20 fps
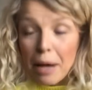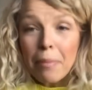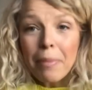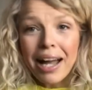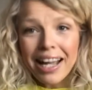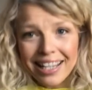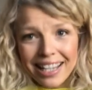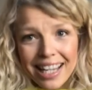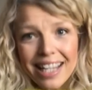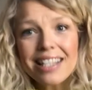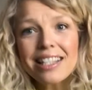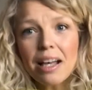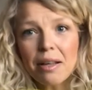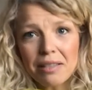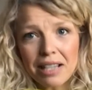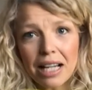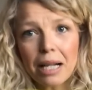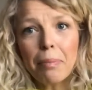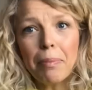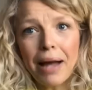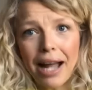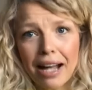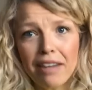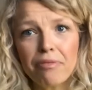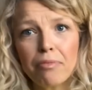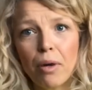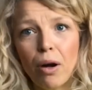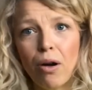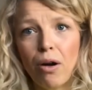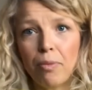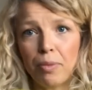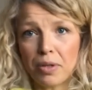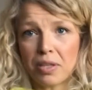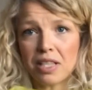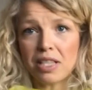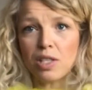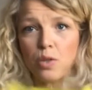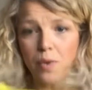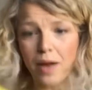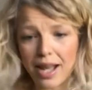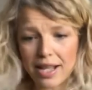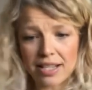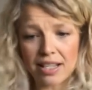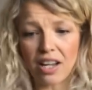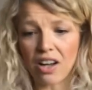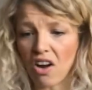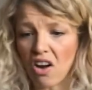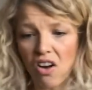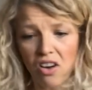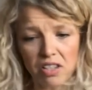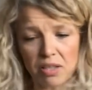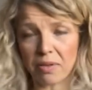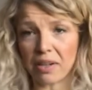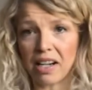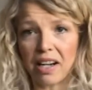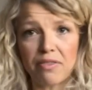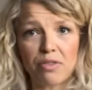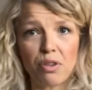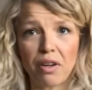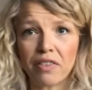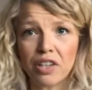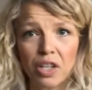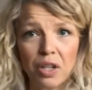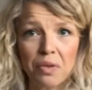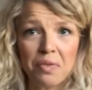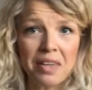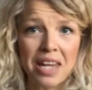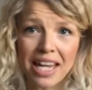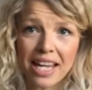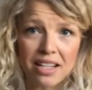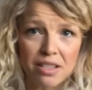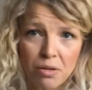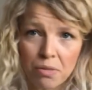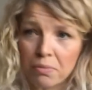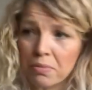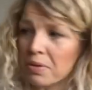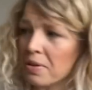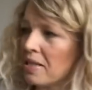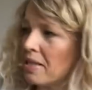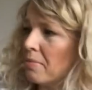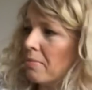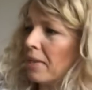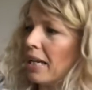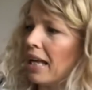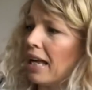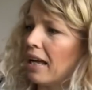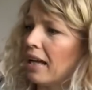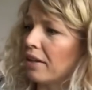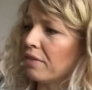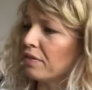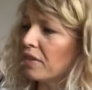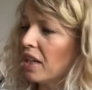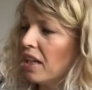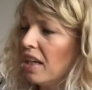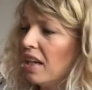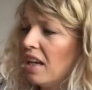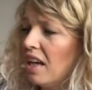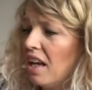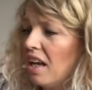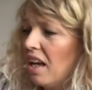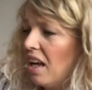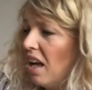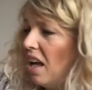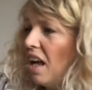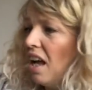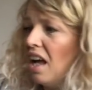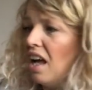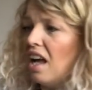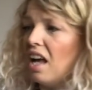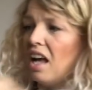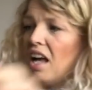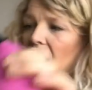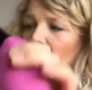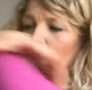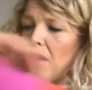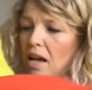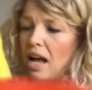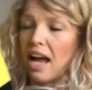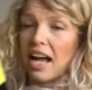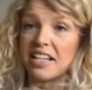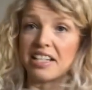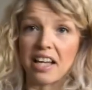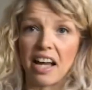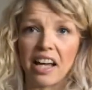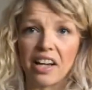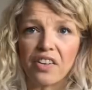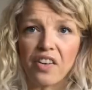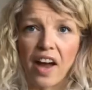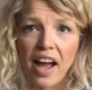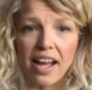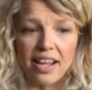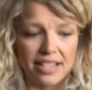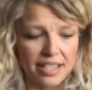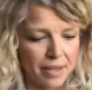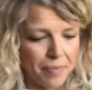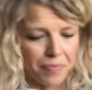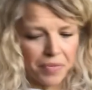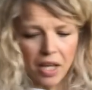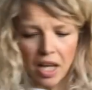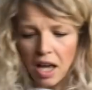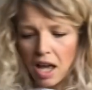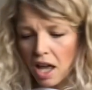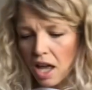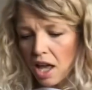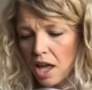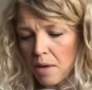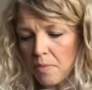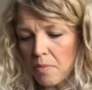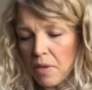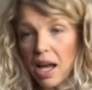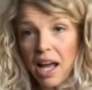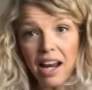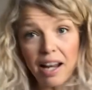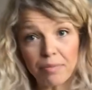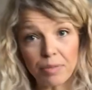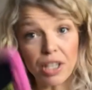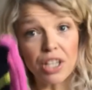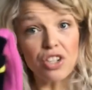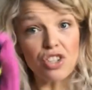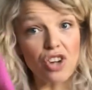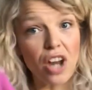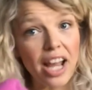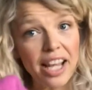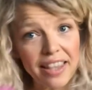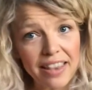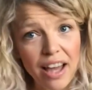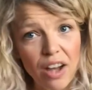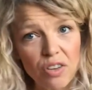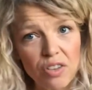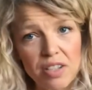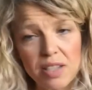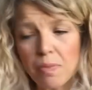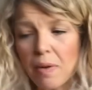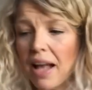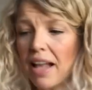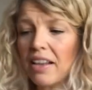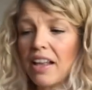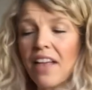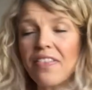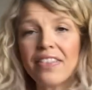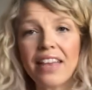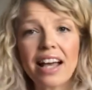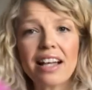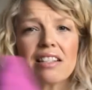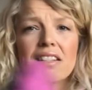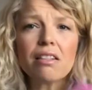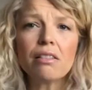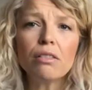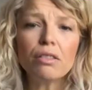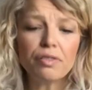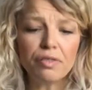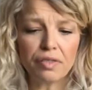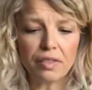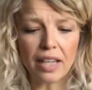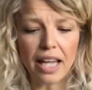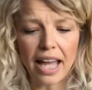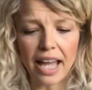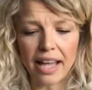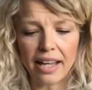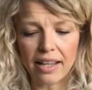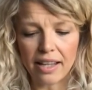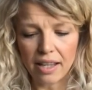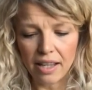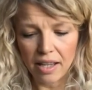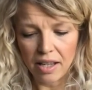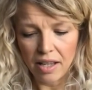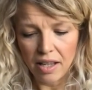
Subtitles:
My knee sounds like a bag of marbles. I swear to God, I'm going to have a new knee at some point in my life. I digress. I'm going to try that on as well, and that's lovely.